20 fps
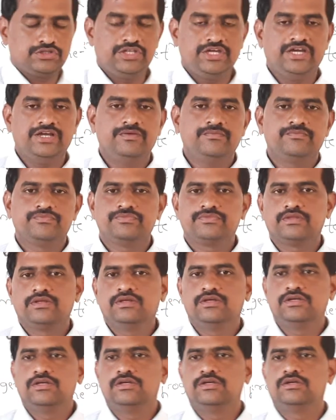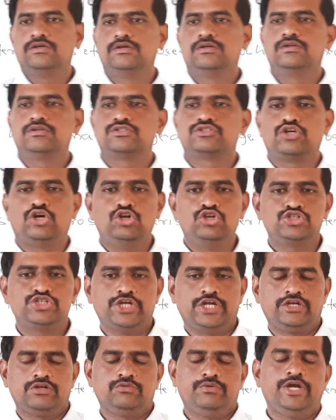the
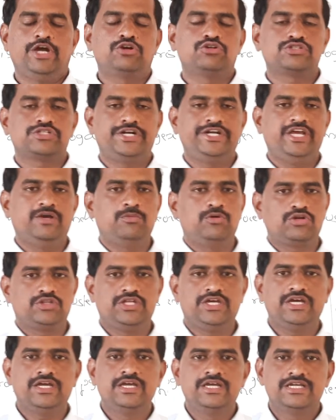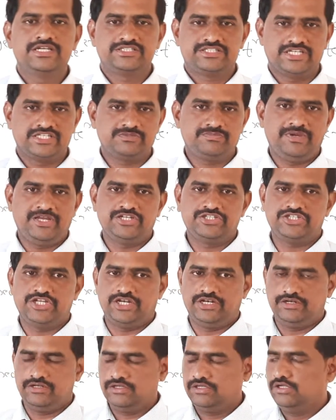solution we have to study about the
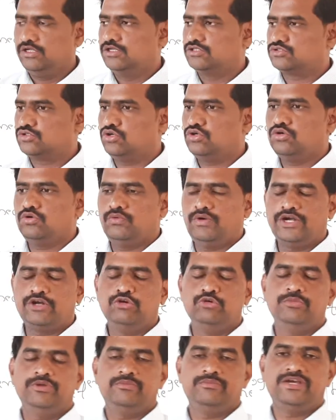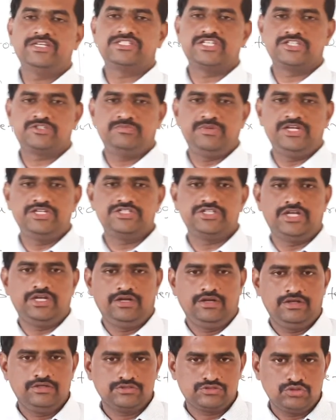suspension. So what do you mean by
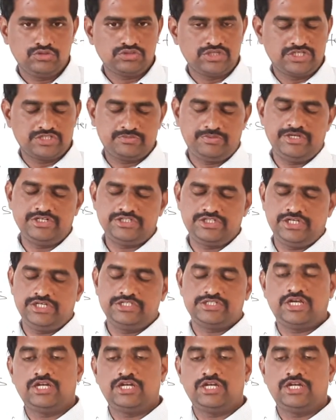suspension? So suspension is